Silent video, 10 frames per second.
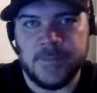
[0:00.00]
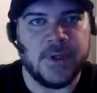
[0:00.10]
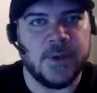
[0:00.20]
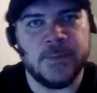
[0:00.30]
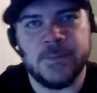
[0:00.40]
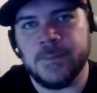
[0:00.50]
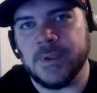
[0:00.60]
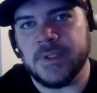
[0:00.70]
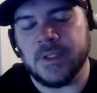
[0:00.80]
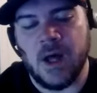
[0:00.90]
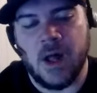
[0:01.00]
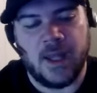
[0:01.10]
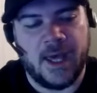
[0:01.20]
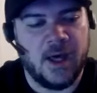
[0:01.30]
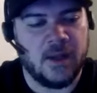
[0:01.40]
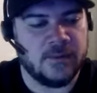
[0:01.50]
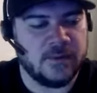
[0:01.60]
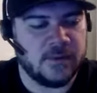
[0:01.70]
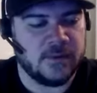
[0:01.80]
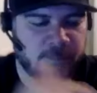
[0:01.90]
you know, put the call out.
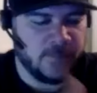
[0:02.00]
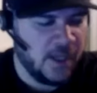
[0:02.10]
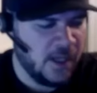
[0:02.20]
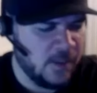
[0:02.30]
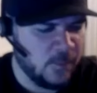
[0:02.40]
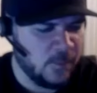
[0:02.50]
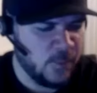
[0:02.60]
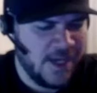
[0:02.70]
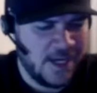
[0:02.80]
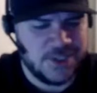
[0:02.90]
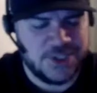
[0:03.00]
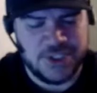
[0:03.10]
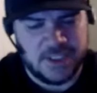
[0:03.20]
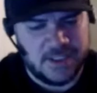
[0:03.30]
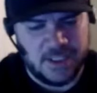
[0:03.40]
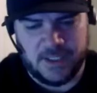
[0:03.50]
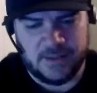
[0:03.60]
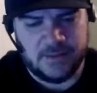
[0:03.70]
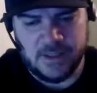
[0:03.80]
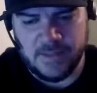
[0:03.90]
Um, we got a shit
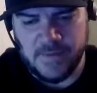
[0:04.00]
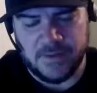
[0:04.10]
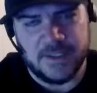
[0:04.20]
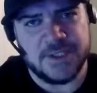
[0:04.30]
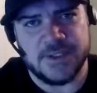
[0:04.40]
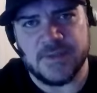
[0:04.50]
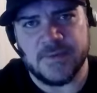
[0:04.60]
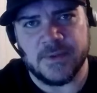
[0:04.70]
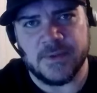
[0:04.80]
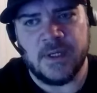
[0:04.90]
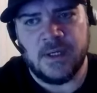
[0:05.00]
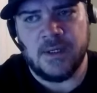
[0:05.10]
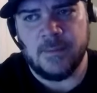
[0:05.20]
ton of auditions for